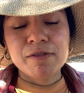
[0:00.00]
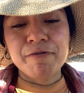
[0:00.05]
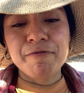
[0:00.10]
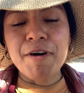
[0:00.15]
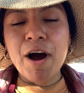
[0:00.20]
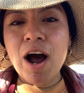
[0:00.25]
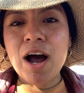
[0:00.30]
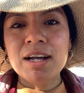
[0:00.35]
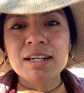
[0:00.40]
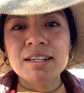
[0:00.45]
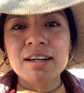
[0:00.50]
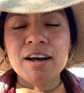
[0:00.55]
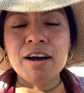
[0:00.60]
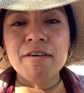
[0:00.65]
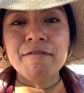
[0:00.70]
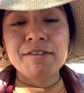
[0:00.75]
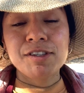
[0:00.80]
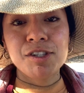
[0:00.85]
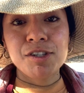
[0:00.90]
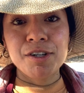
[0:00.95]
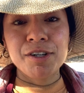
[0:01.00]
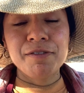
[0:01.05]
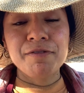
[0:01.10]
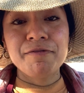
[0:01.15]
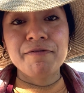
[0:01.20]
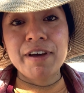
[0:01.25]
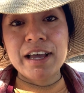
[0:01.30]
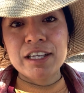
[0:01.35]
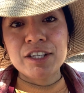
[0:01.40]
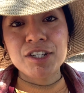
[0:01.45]
fond of a certain
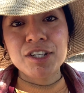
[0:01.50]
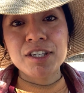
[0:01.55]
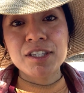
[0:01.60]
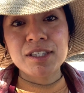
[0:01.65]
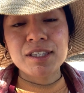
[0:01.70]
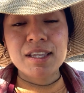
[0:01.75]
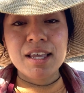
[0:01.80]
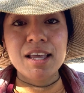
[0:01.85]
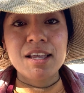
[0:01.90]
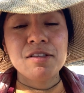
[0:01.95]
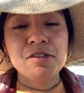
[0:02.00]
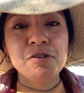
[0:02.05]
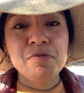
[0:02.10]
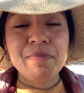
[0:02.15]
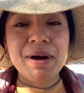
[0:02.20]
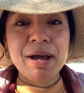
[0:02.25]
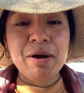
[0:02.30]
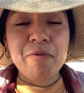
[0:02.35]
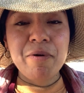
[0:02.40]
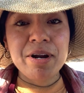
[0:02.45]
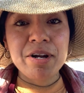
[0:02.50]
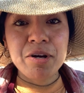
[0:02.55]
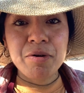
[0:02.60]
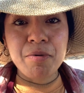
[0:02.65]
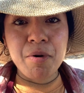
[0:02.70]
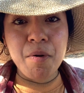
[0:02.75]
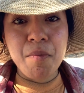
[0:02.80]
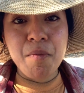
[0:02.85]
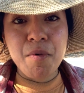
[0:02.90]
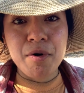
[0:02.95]
veggie, then you might want to
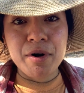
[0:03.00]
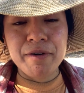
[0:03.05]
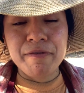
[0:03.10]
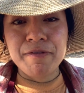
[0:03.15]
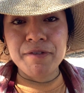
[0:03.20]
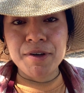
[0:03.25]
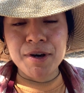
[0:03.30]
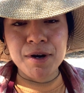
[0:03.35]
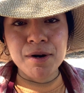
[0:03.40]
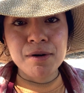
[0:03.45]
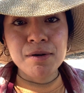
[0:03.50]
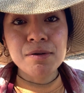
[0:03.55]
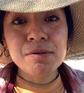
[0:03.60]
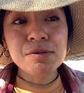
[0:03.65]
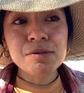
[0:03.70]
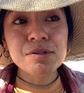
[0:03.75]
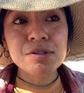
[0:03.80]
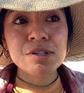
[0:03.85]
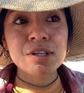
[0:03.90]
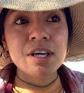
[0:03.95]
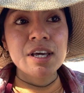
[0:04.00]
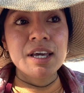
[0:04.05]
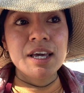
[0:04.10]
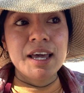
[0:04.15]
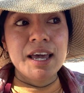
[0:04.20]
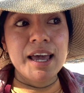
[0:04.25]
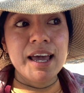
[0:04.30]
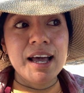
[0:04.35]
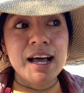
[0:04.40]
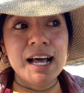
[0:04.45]
grow more of those
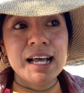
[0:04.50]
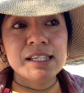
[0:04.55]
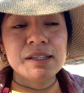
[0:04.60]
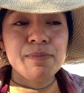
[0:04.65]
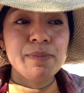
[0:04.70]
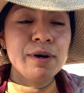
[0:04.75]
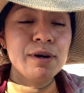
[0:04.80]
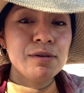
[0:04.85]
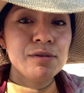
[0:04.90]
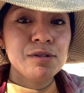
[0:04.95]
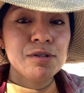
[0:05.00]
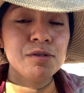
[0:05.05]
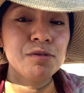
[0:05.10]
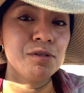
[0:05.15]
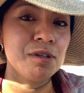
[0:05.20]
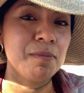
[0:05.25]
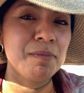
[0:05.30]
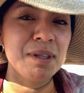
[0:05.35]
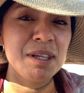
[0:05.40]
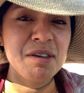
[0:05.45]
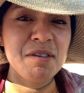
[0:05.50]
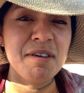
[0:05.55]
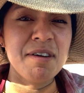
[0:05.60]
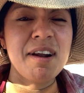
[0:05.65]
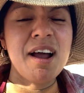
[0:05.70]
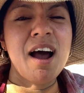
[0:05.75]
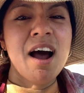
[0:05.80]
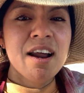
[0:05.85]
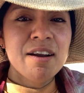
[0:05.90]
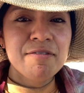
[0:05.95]
as opposed to something you're
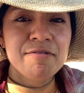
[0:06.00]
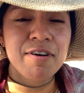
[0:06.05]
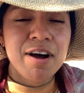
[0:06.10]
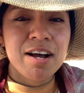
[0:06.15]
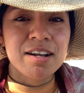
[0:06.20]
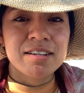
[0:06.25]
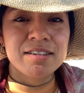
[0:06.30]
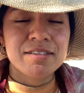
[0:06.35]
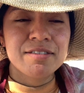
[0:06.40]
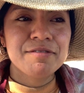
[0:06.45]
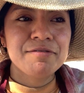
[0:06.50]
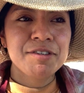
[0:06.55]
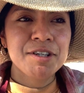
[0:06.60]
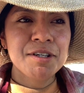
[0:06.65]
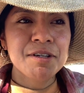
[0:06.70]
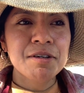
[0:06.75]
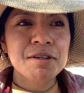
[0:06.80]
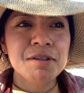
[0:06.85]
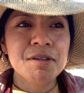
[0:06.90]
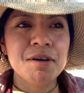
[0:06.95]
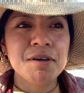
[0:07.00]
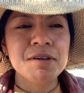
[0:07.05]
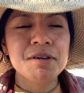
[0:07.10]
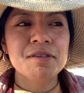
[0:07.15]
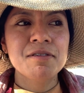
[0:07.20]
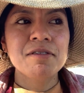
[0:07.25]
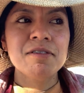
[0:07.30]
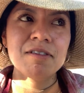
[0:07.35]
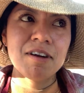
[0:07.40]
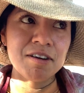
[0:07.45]
not fond of.
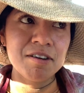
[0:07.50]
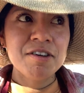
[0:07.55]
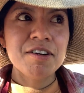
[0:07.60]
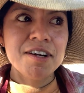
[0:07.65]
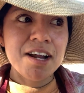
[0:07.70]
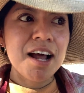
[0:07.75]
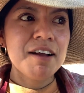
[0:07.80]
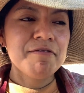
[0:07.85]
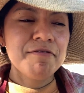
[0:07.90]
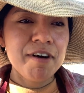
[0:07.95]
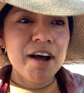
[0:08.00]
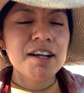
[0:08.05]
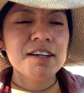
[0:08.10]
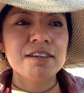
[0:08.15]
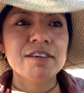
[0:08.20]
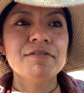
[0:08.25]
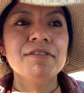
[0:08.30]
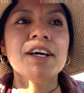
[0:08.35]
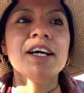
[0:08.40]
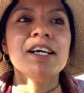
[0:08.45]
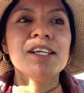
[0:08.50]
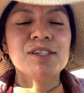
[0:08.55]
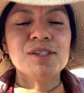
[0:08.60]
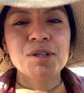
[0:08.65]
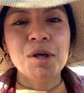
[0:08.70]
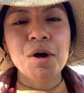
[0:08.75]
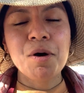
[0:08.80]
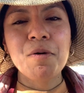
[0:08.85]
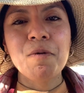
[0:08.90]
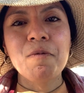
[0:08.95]
You're not fond of.
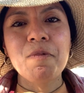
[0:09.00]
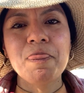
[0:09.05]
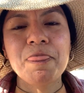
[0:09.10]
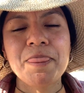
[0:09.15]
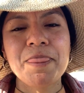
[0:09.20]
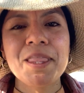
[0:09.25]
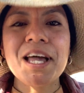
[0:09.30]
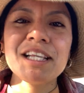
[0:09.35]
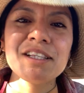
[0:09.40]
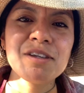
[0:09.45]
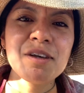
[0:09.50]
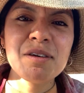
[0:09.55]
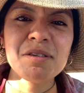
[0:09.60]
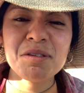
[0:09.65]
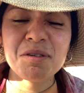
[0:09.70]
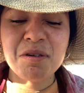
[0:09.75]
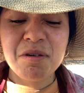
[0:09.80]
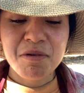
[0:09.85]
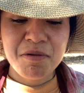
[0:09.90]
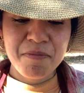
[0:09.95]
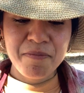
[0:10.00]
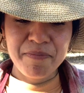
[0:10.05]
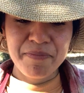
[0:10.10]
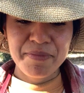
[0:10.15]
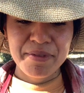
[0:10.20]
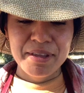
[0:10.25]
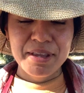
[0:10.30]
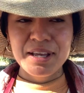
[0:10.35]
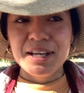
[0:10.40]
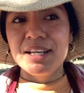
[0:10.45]
So that's also,
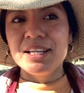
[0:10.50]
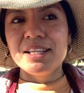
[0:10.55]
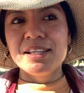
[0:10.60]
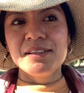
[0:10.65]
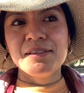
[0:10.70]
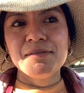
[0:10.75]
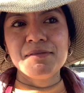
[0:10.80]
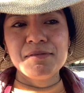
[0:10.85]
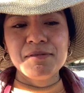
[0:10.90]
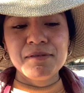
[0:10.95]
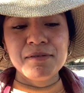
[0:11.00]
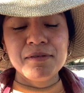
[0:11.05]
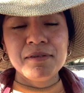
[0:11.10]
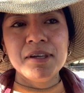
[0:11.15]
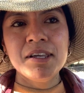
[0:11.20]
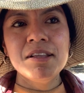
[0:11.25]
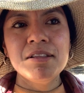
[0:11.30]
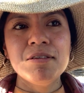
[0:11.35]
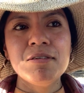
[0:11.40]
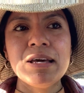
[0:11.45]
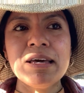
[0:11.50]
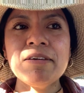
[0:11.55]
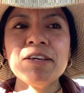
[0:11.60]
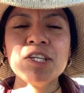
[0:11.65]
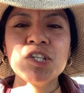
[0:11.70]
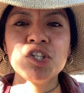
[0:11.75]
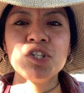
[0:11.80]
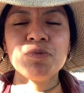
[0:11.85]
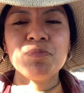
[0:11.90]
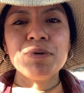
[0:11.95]

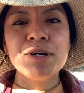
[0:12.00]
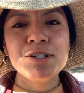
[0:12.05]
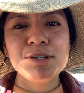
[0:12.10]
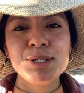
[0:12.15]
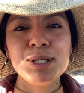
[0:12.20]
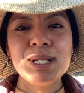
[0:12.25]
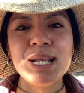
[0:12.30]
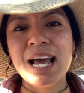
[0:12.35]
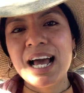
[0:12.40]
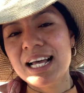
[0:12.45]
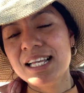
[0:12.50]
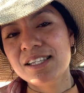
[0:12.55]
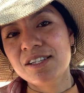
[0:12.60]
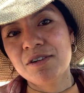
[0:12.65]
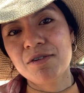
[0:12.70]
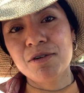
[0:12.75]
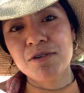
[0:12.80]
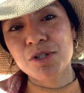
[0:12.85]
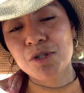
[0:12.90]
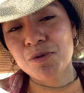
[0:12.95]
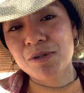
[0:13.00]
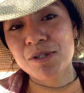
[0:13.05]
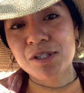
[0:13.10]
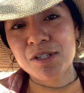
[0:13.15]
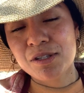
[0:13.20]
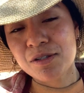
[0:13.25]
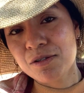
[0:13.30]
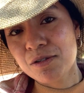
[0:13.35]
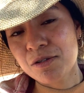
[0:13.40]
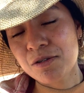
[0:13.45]
each person has their own twist
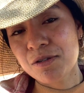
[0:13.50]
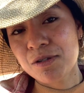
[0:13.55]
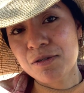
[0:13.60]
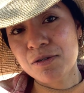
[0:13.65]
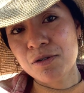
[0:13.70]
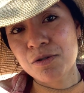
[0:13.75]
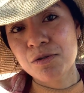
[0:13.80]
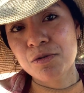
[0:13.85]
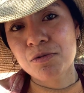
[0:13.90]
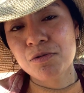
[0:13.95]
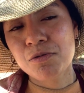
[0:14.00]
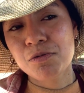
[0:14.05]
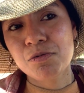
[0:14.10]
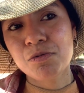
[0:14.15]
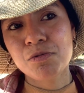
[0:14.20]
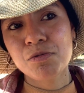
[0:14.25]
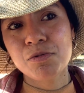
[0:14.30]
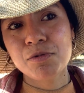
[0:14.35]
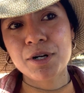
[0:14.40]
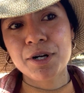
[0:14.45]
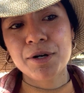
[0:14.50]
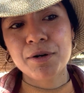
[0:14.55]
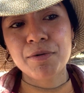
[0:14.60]
to their